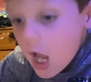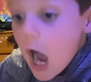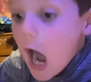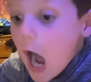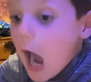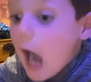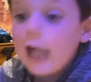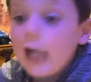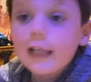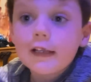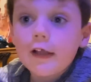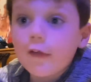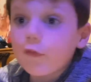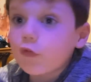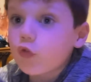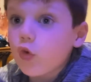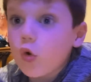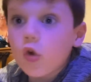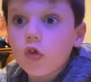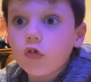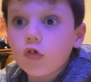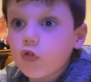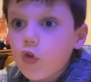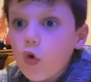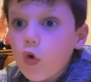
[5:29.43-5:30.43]
I love
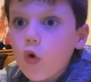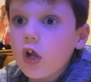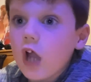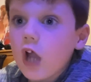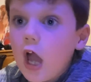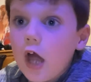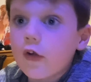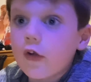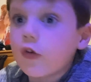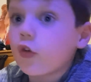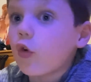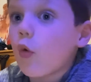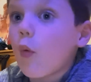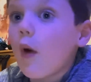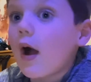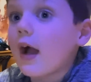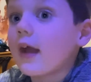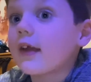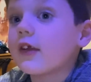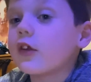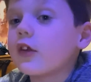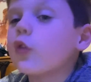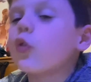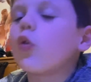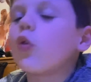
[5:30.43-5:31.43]
Toy Story. I don't know
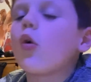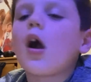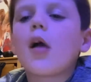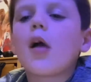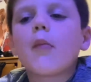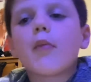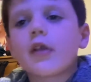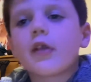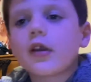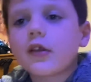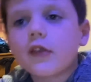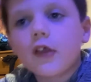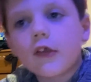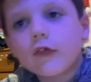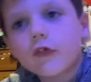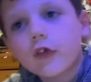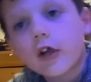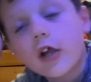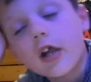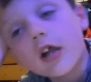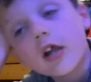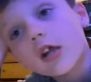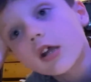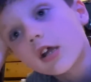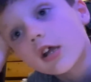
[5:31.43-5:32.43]
why. You know why I'm putting this
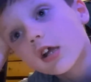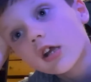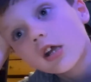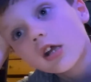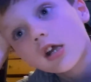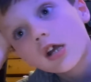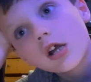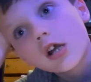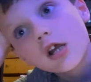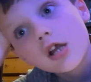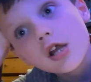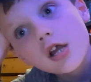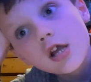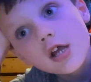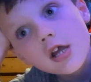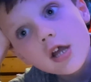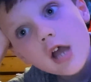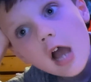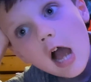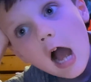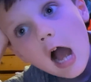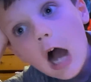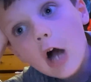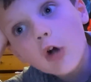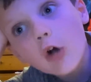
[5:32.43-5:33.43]
here?
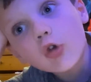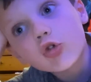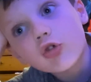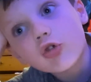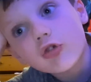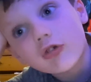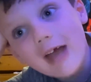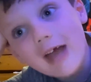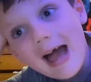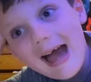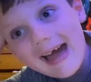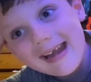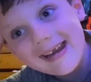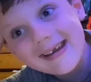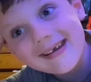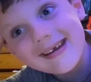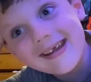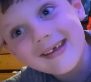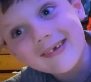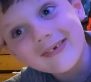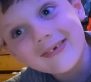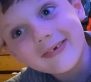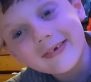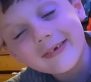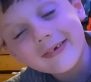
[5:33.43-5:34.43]
How sad it
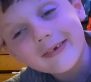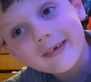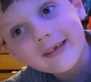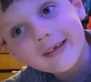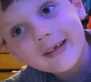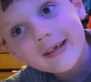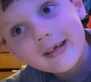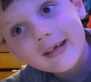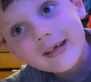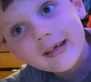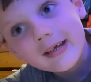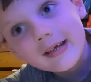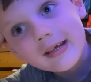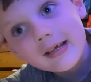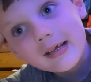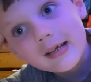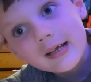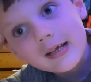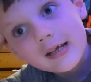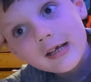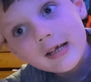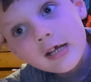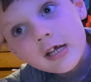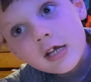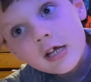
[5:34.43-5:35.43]
is.
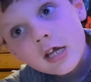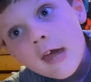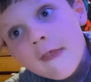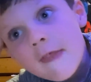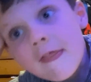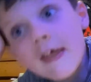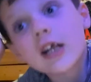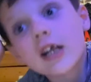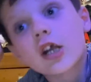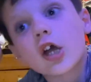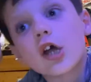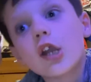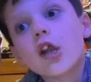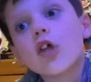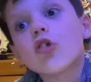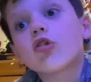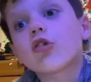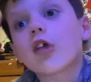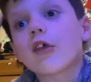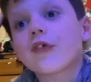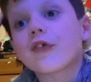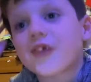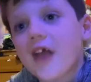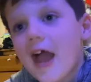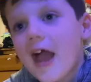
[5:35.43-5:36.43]
They could have
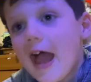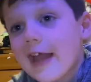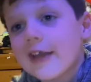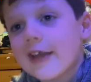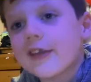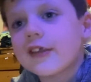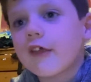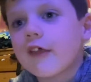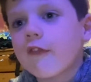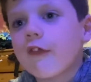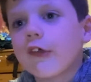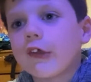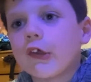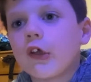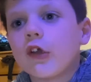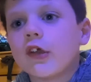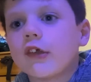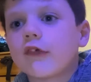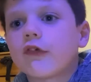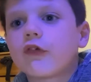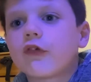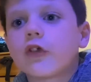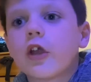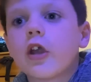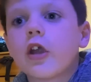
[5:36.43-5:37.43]
just ended the
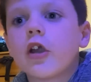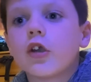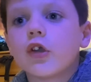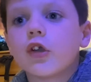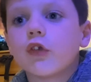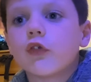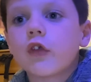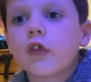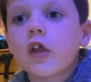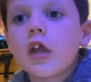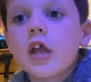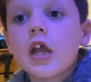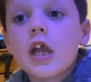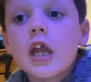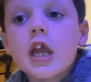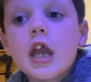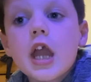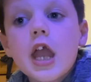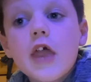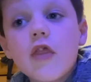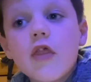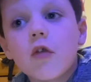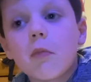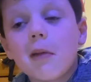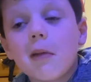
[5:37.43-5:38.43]
series.
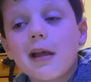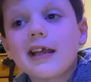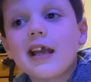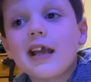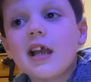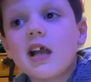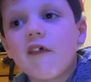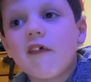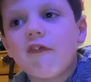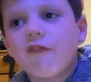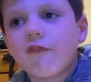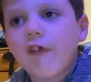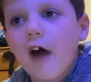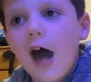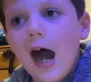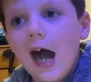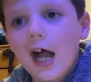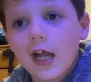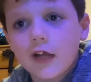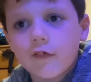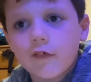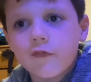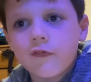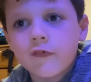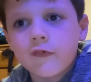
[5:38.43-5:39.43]
And they're making a
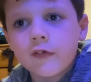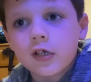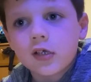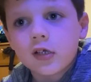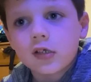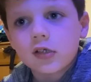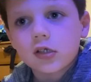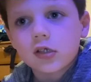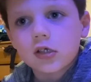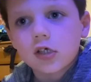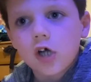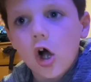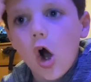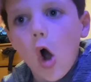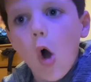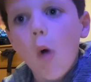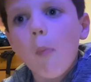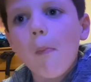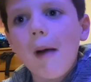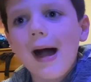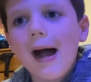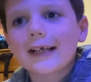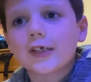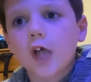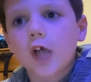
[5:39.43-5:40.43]
5. Oh
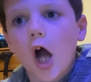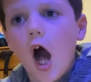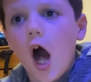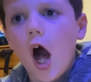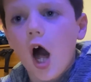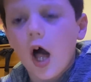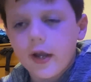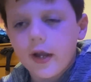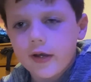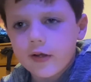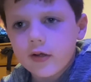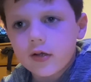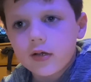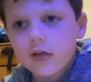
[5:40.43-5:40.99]
my god.